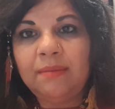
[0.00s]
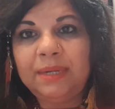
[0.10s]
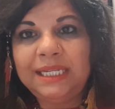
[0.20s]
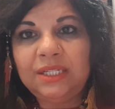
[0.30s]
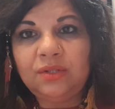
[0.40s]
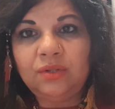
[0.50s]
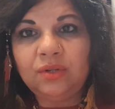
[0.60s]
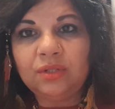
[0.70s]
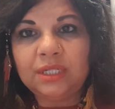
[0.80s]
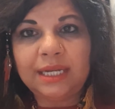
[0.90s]
please do
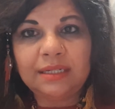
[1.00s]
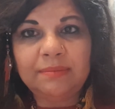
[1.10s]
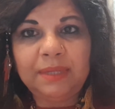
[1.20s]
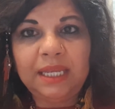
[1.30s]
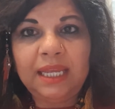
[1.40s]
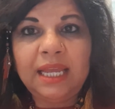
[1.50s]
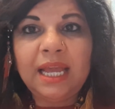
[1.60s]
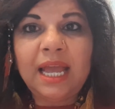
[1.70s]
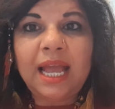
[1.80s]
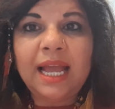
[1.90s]
contact me.
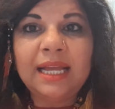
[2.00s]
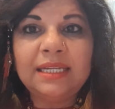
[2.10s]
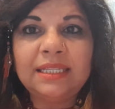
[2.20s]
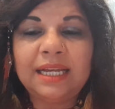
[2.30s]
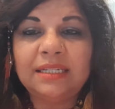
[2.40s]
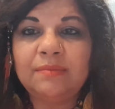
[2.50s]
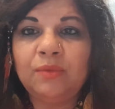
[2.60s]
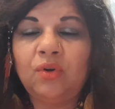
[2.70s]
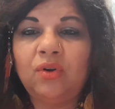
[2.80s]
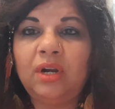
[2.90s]
And that's
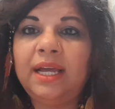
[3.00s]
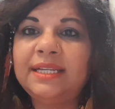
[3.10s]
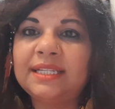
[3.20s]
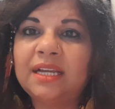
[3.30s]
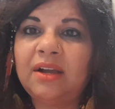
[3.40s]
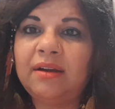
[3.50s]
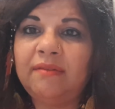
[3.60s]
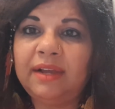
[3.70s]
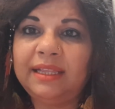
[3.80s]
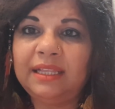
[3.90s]
more or less kind of
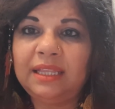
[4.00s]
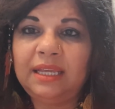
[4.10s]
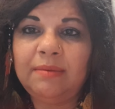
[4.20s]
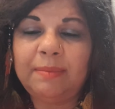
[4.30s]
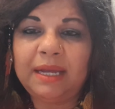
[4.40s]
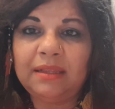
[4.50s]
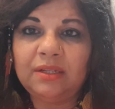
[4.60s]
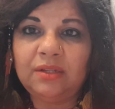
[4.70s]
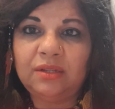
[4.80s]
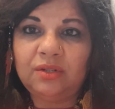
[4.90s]
like the theme about
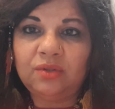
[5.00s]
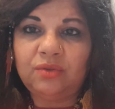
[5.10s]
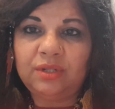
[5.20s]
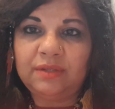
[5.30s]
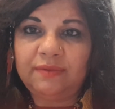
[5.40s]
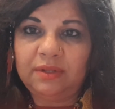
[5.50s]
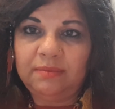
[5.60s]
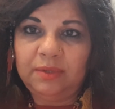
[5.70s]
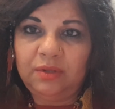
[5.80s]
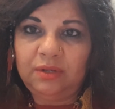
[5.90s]
the Taurus full
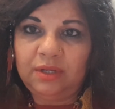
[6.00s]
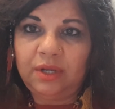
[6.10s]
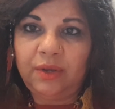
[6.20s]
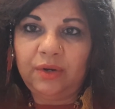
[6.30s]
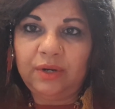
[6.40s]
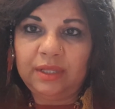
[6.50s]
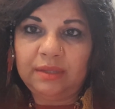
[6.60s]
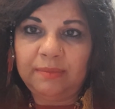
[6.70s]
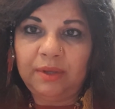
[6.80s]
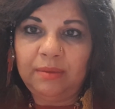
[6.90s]
moon going on at the
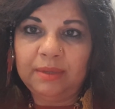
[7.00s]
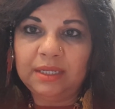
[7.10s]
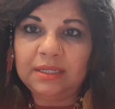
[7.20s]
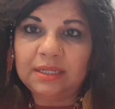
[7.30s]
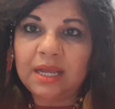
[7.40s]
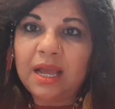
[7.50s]
moment.